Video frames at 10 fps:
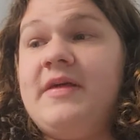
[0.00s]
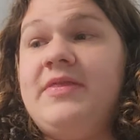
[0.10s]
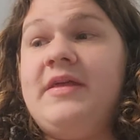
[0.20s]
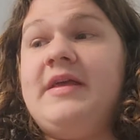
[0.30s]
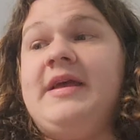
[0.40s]

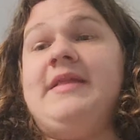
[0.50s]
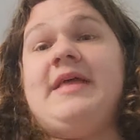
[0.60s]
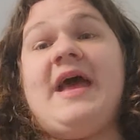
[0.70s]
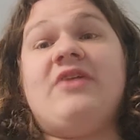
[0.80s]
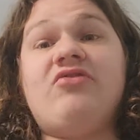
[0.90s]
and
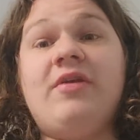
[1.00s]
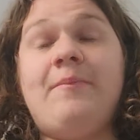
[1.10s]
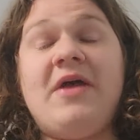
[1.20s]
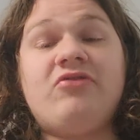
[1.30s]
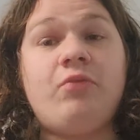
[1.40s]
and actually
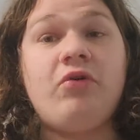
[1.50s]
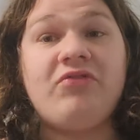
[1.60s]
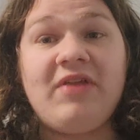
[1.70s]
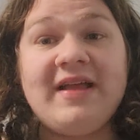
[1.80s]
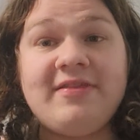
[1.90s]
Patrick
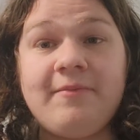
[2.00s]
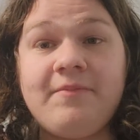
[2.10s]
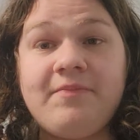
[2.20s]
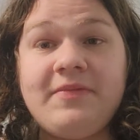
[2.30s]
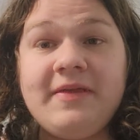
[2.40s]
Willis liked him.